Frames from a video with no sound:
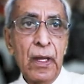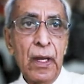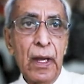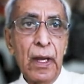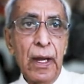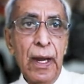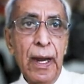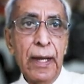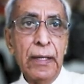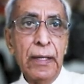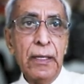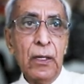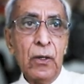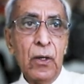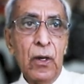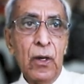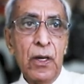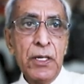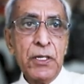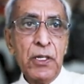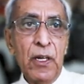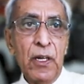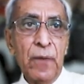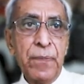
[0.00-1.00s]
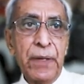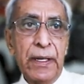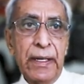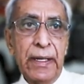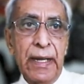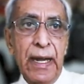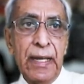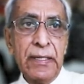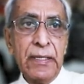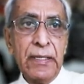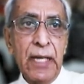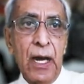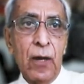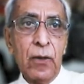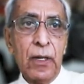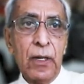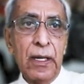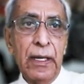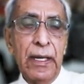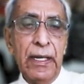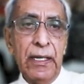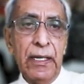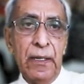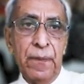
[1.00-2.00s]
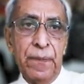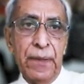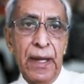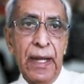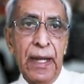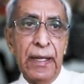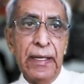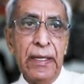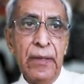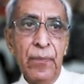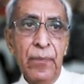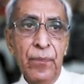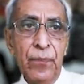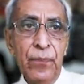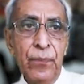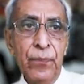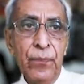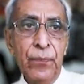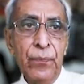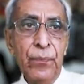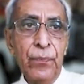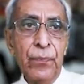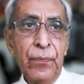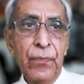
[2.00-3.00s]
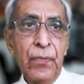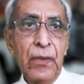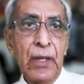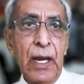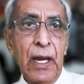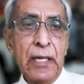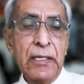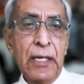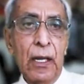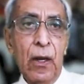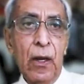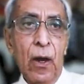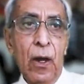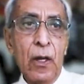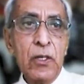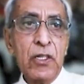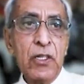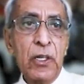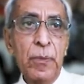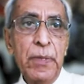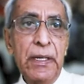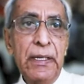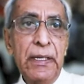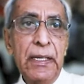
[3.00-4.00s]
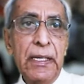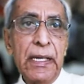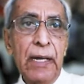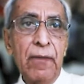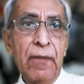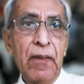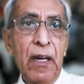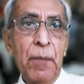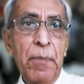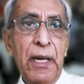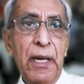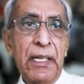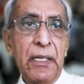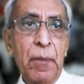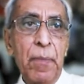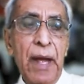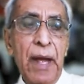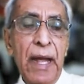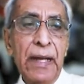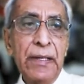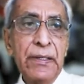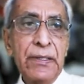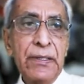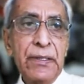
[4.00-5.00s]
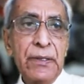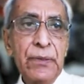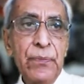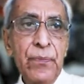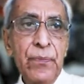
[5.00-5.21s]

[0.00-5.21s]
and the cost of a cash outlay, if any, that shall also be recovered by the banks